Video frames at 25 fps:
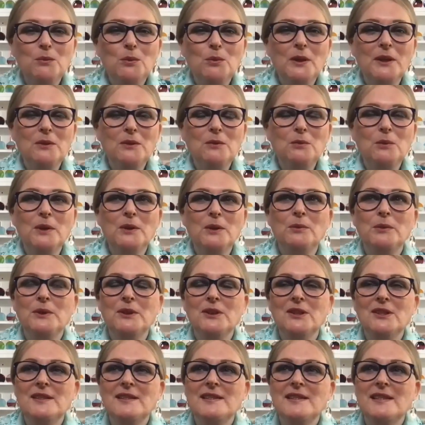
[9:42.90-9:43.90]
what, what
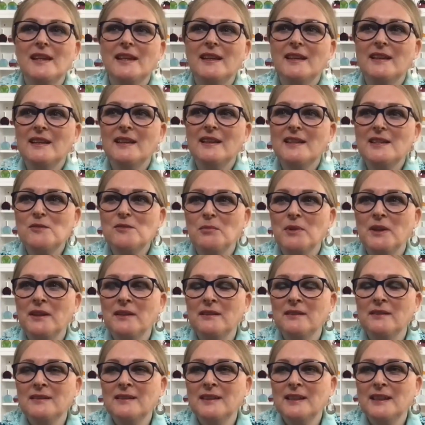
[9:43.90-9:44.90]
would you say has
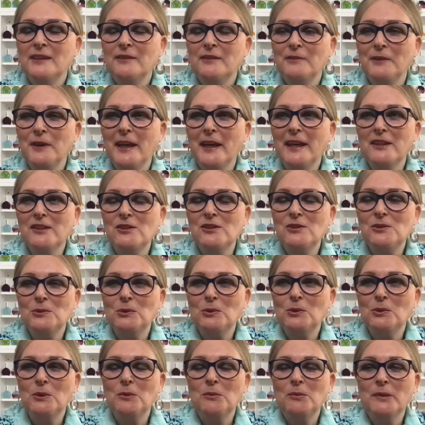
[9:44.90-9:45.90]
been, if you had to
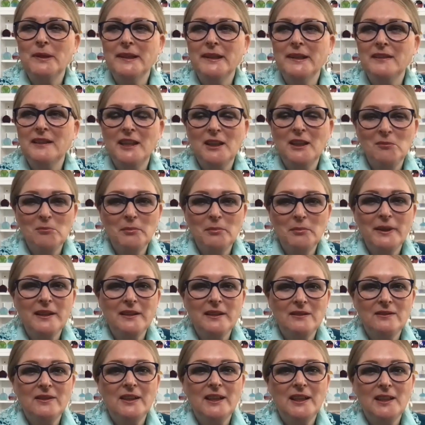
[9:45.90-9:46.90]
talk about the
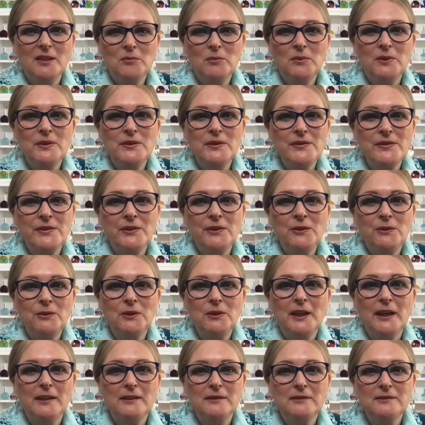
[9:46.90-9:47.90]
impact of color mirrors in your
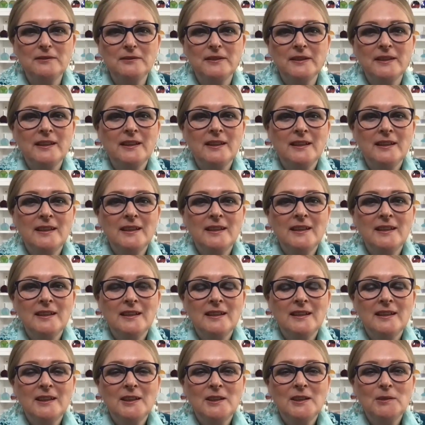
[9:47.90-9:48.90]
life?
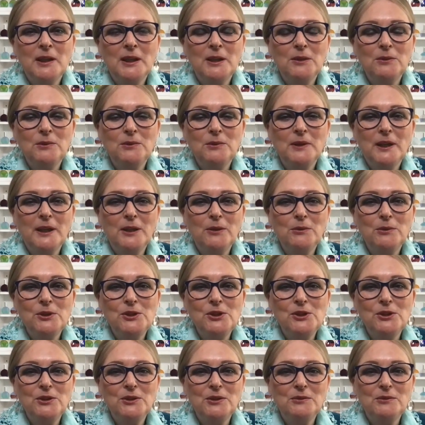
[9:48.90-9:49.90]
how how
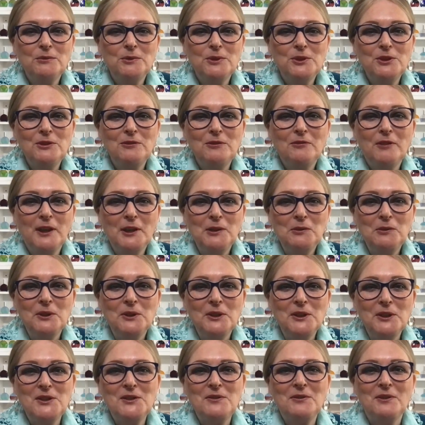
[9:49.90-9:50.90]
would you would you find
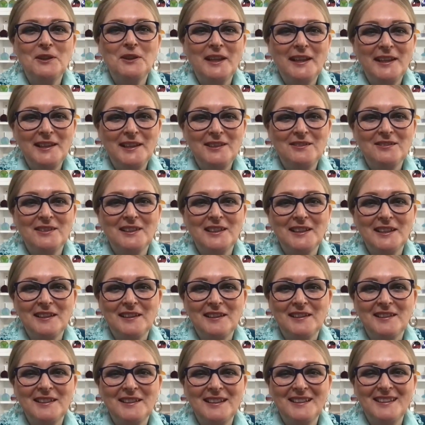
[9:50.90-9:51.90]
words for that even i
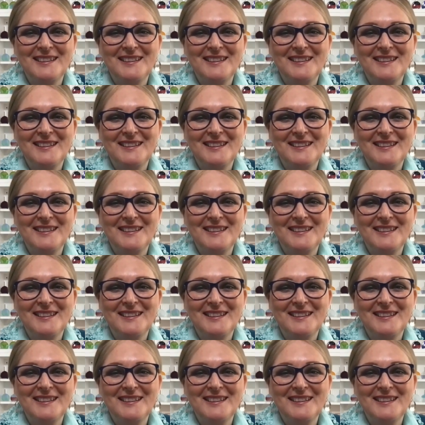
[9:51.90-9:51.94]
think